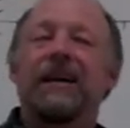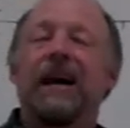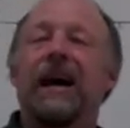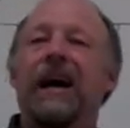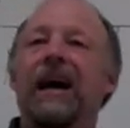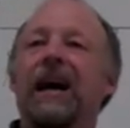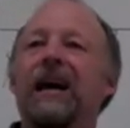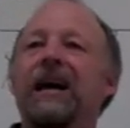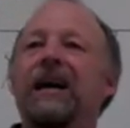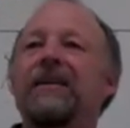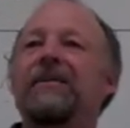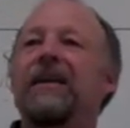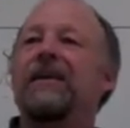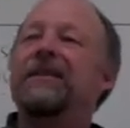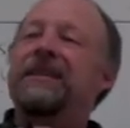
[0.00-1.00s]
Uh,
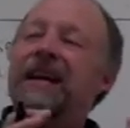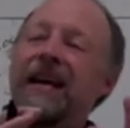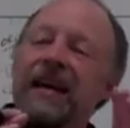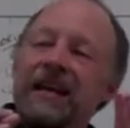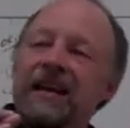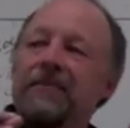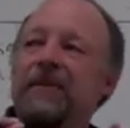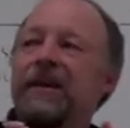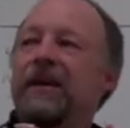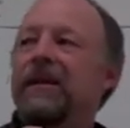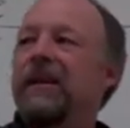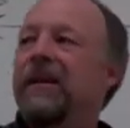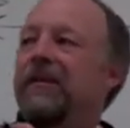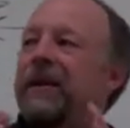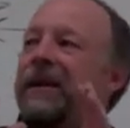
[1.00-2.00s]
they tend to be a
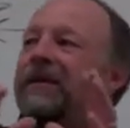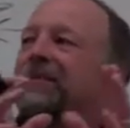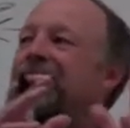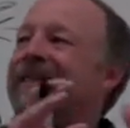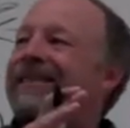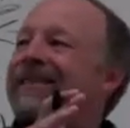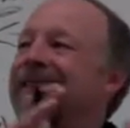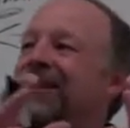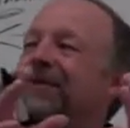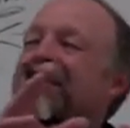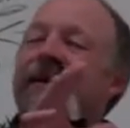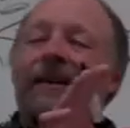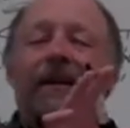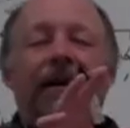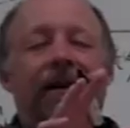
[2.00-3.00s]
little bit, but they'll
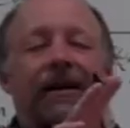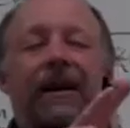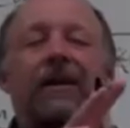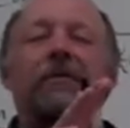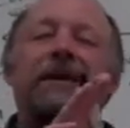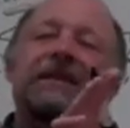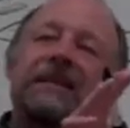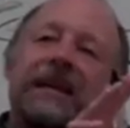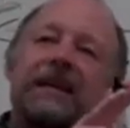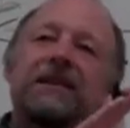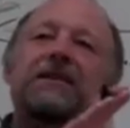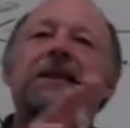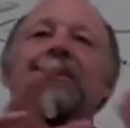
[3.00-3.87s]
be, how do I say this?